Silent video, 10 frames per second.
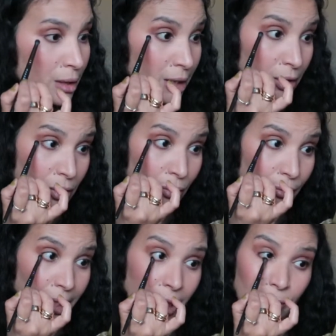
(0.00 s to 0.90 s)
It's a
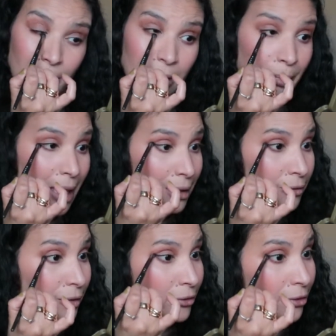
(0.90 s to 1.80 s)
really great palette
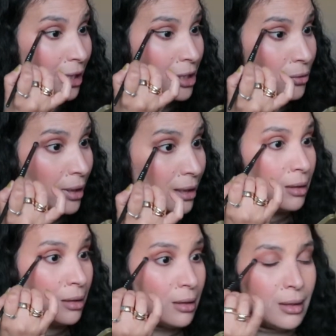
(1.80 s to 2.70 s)
for fall as well.
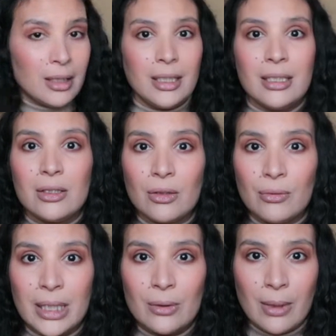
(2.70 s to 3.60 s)
It is a
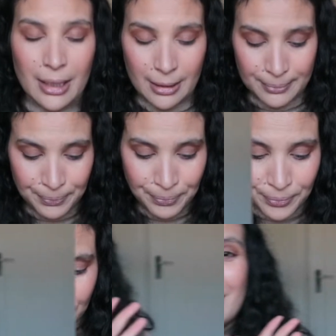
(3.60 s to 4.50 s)
great one.
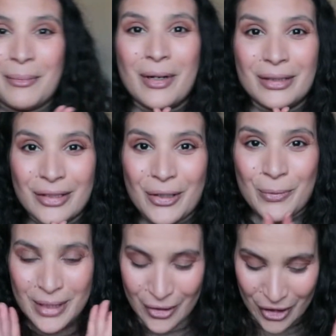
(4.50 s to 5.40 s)
Now that I'm done
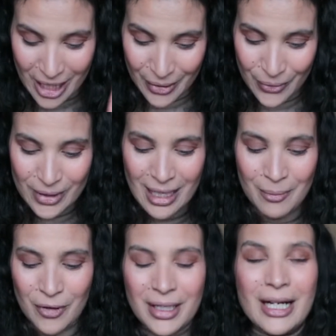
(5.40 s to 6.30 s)
with the shadows,
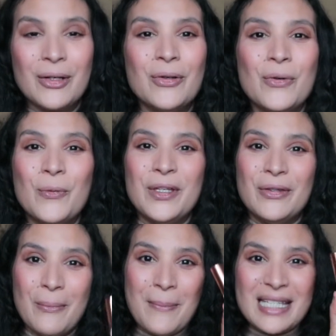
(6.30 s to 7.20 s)
I'm gonna go with
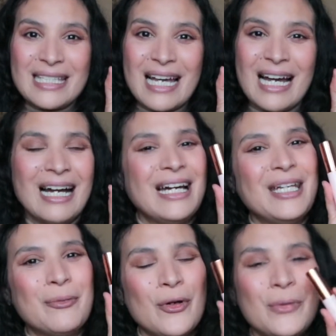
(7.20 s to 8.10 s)
the mascara, and
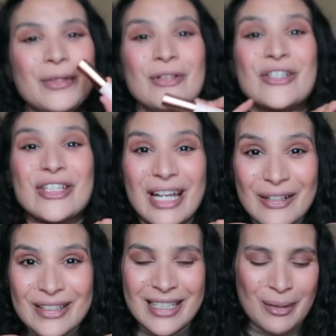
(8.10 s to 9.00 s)
I'm going with the
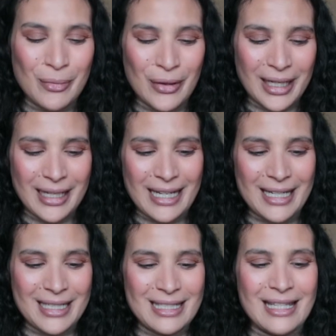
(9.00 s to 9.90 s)
Charlotte Tilbury,
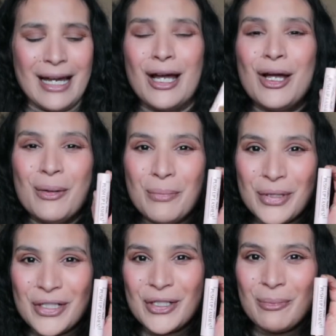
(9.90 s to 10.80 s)
and it's the
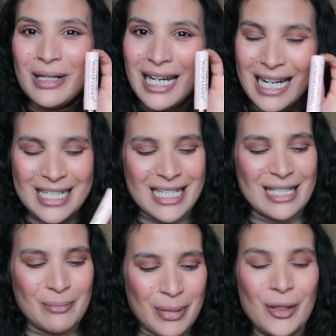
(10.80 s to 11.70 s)
Push Up
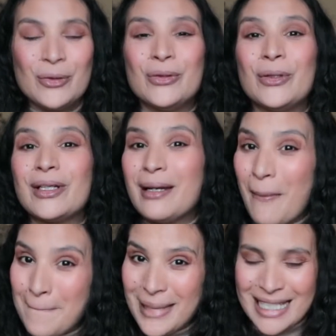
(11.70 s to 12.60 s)
Lashes Pillow Talk
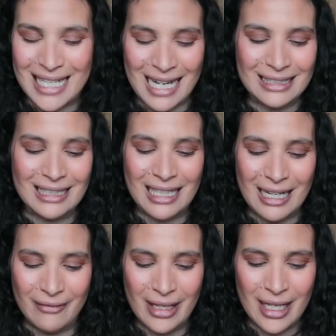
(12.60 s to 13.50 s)
mascara that I
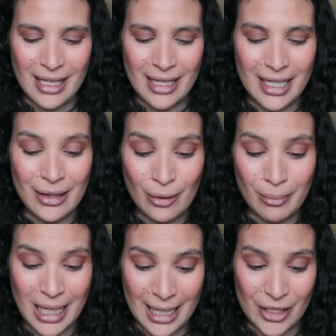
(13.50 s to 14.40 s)
have in the
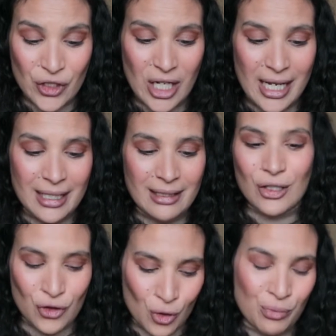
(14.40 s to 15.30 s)
black shade.
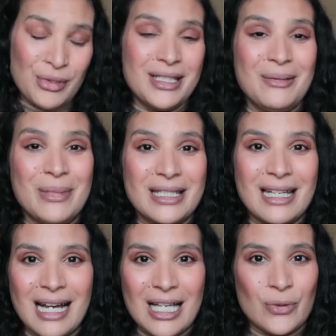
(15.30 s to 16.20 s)
Such a pretty
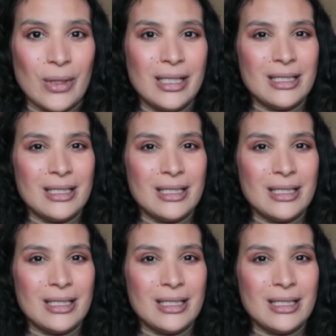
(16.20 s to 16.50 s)
mascara as well.